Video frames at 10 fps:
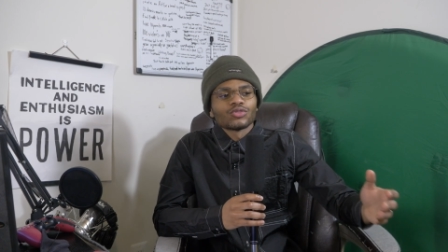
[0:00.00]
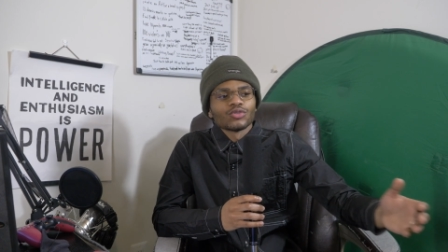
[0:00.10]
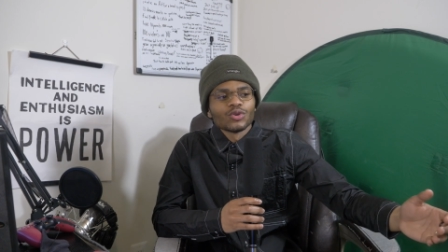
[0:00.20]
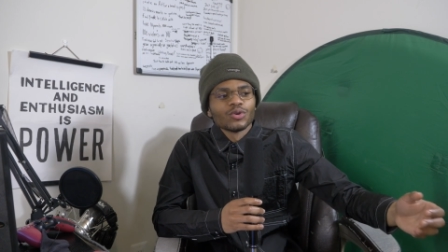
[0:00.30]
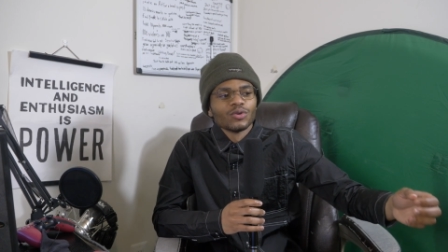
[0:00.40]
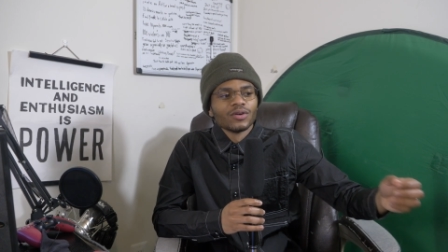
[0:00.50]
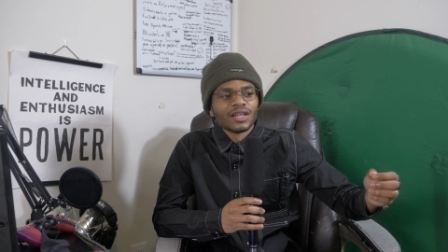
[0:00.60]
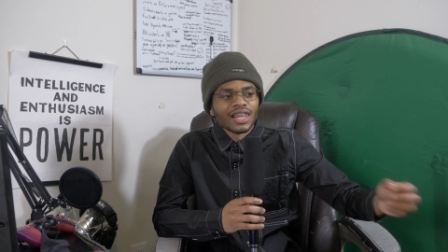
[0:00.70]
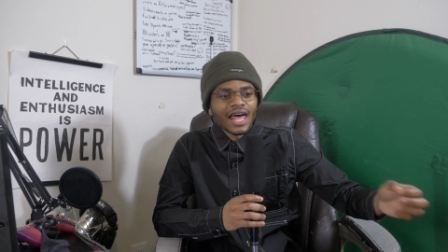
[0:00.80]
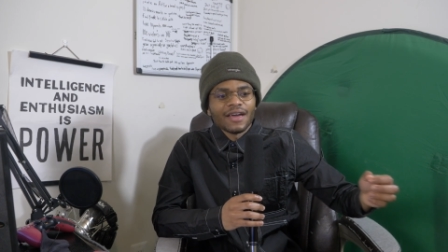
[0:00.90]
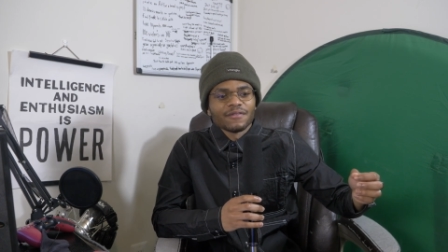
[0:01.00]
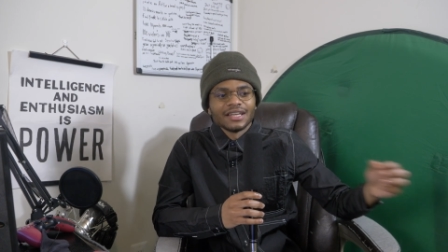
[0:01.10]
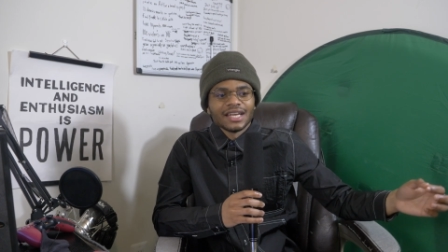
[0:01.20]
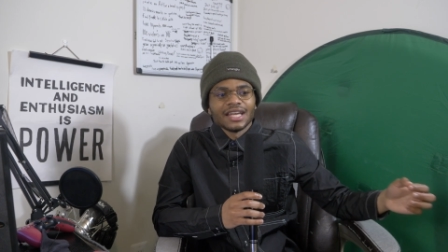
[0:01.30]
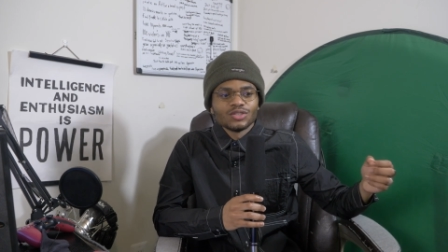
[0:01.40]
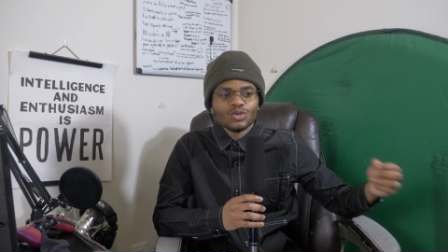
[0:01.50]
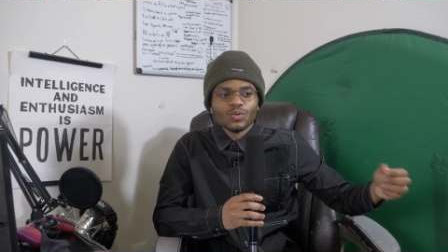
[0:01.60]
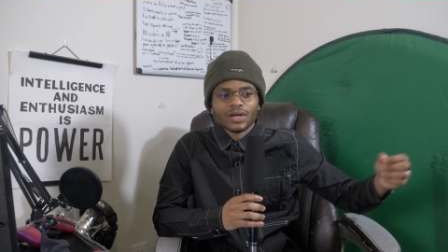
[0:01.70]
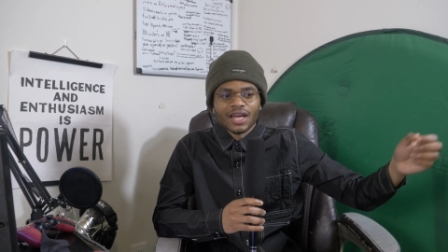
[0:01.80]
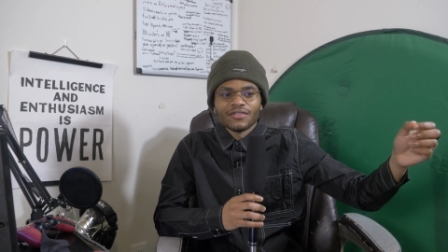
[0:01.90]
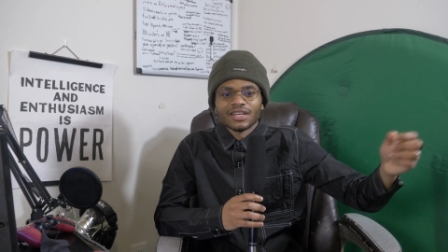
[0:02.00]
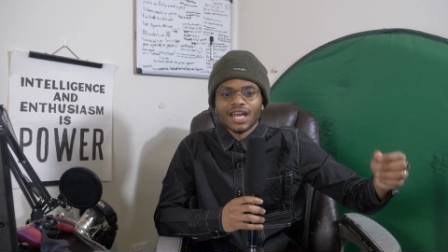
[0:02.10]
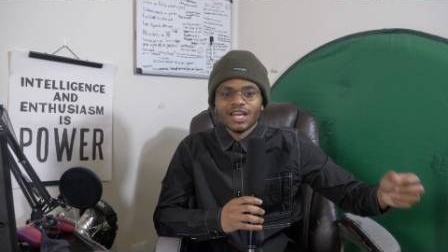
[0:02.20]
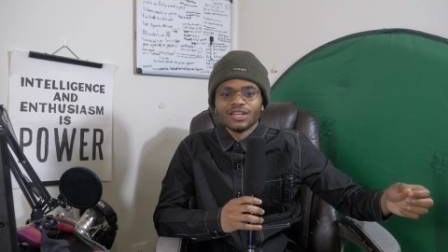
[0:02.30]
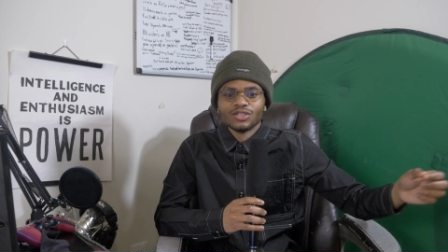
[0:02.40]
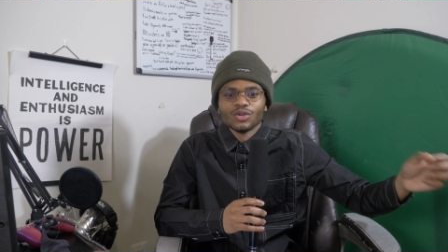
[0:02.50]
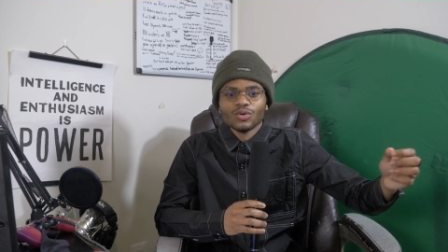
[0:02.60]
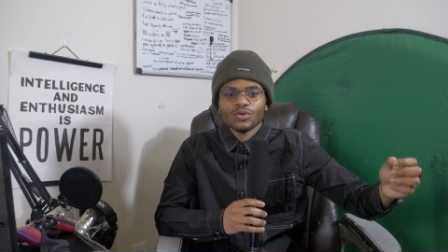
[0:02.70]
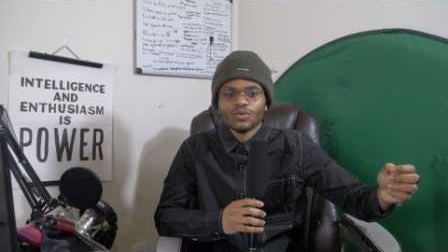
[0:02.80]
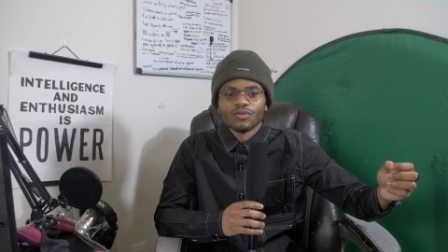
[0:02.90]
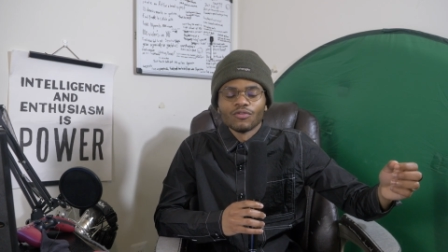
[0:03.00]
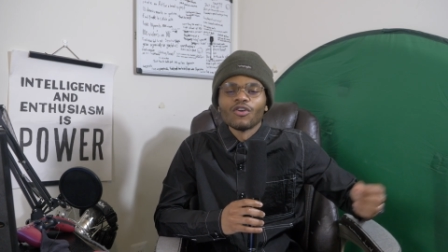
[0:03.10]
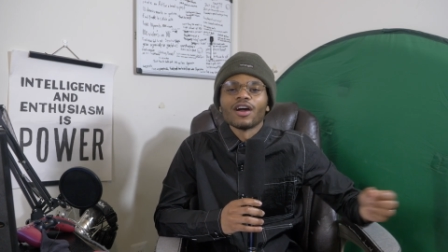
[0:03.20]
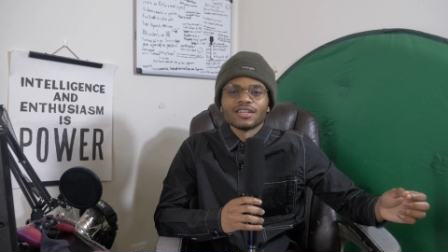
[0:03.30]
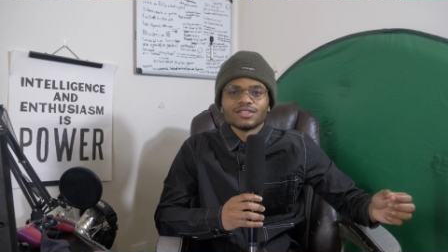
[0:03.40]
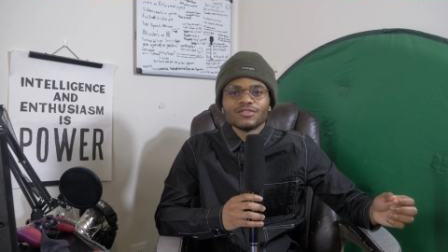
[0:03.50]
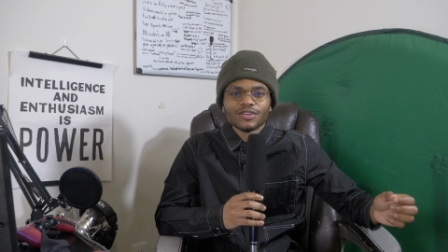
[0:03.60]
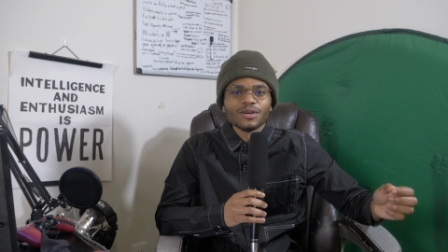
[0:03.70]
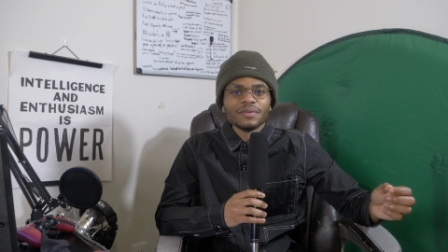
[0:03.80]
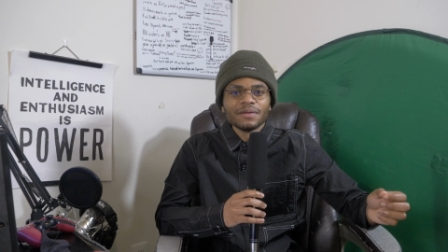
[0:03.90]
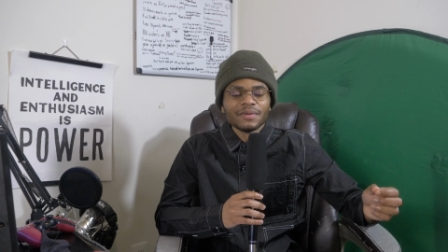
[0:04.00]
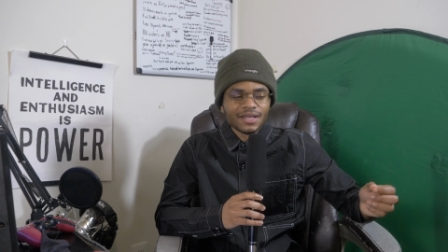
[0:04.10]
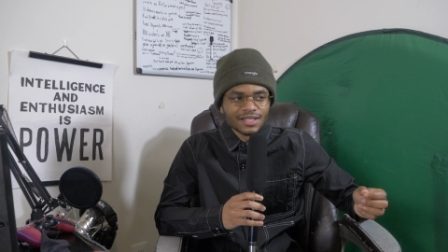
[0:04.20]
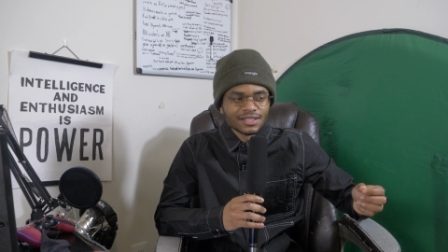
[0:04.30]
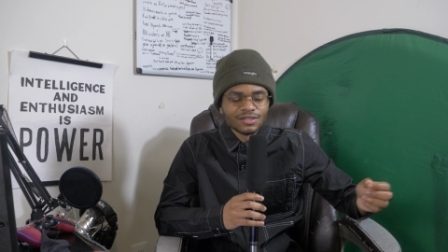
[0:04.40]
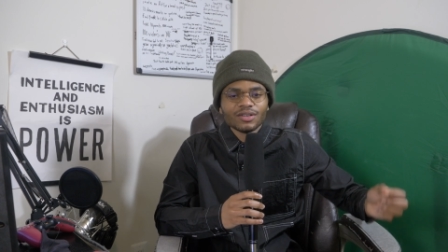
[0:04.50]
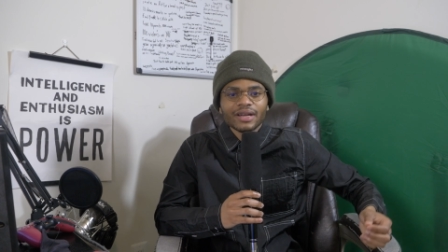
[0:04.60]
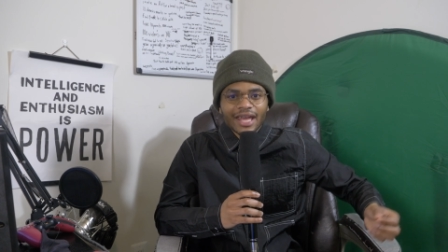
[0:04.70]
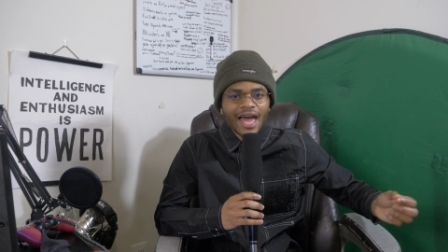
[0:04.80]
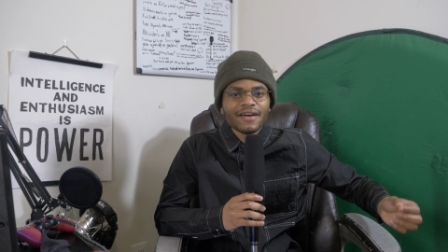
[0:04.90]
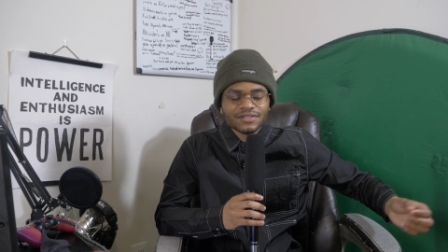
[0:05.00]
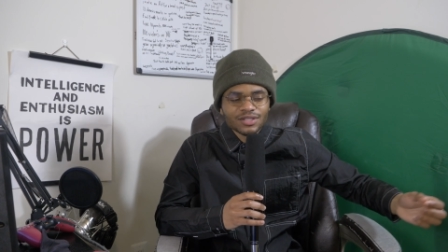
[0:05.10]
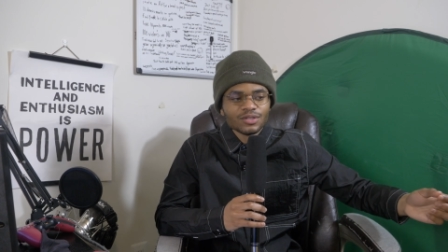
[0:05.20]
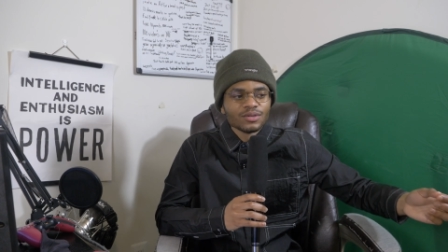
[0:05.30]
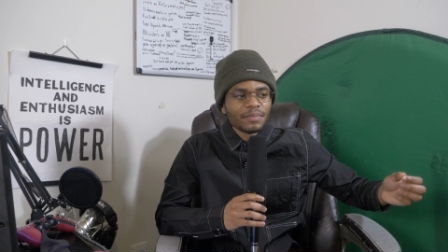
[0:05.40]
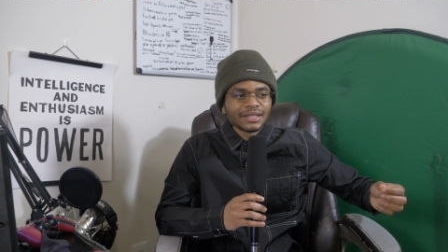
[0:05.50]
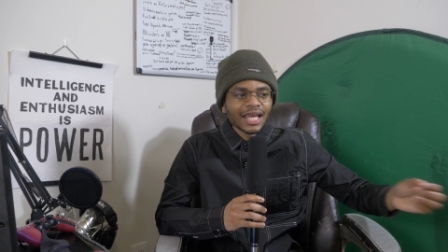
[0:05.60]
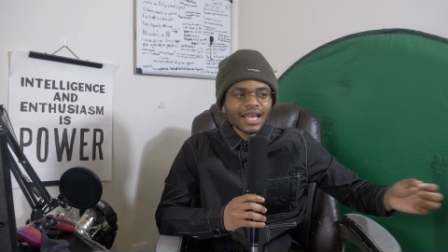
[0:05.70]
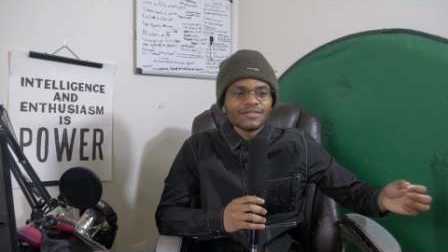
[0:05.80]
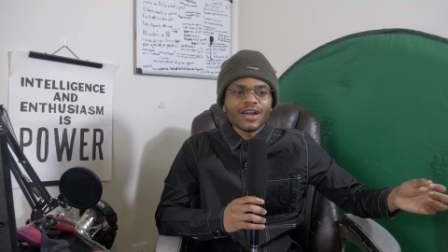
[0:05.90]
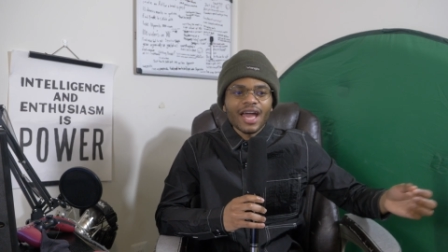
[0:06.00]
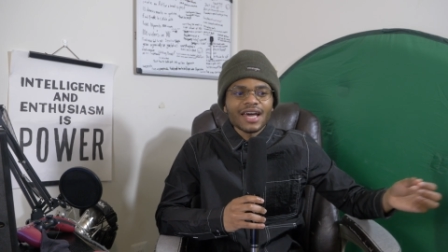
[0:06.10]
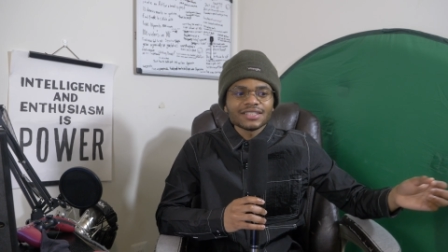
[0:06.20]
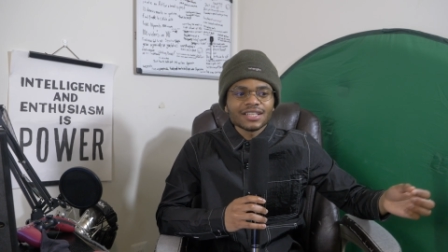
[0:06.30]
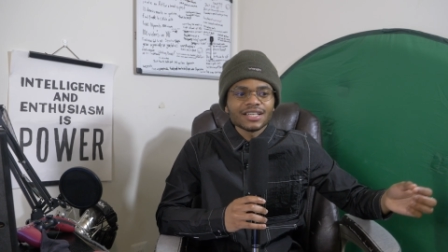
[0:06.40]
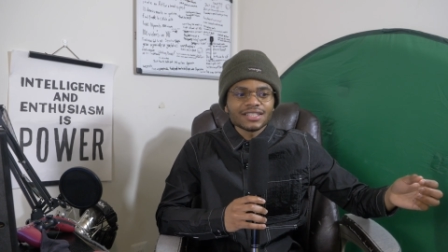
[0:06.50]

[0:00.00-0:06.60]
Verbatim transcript: through life and they do whatever they do for us, you feel me? Because you know they have to. But they never ask us.